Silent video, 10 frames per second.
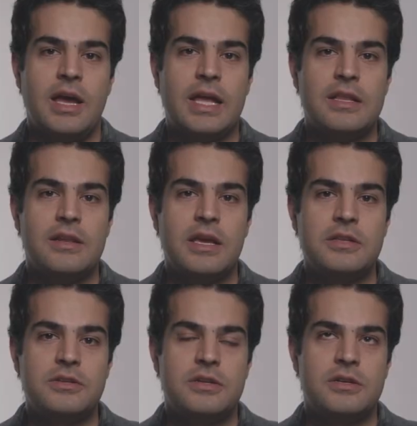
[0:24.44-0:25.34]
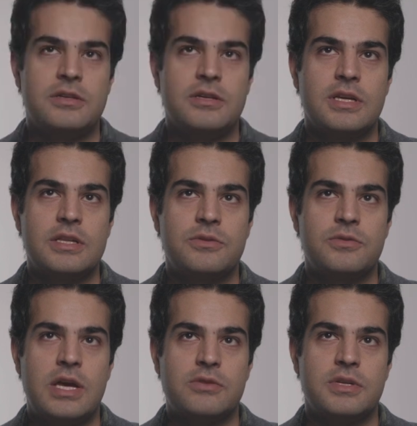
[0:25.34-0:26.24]
and later in
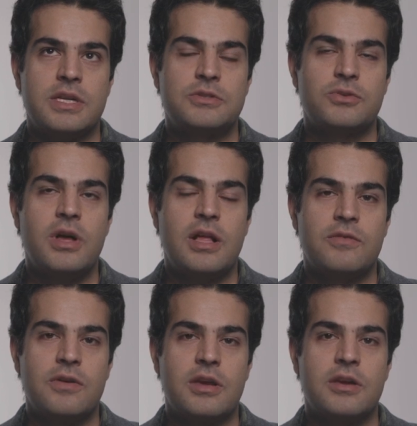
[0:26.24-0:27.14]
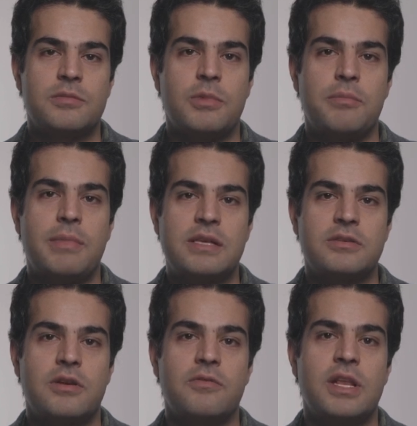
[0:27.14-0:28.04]
2012 I got my
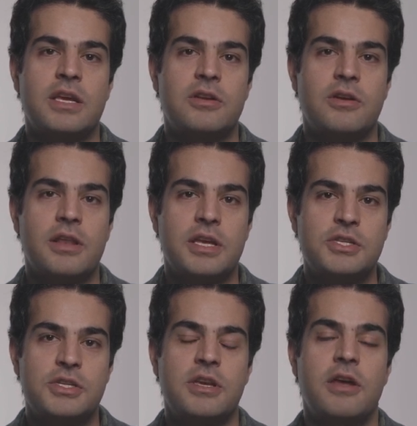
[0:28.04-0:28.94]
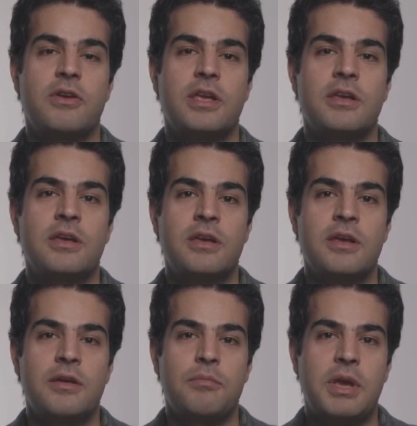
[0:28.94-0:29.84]
Master of Electrical Engineering
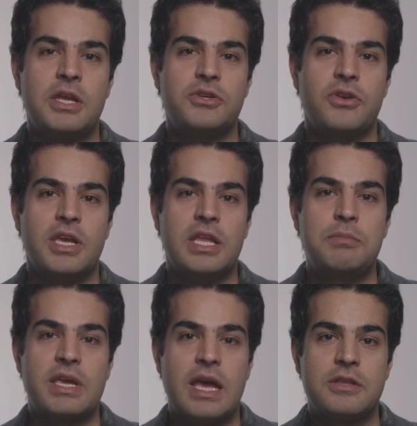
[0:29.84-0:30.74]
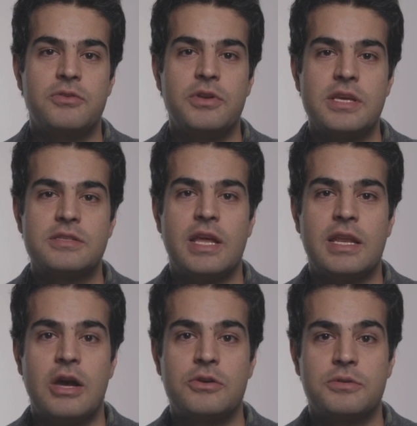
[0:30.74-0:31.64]
majoring in mechatronics
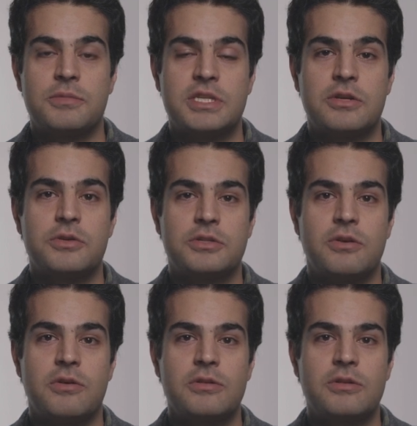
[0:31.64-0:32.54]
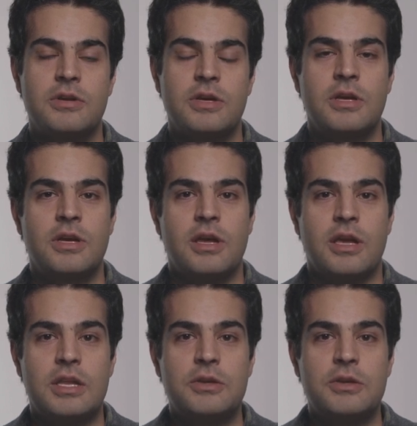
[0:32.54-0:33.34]
and automatic control in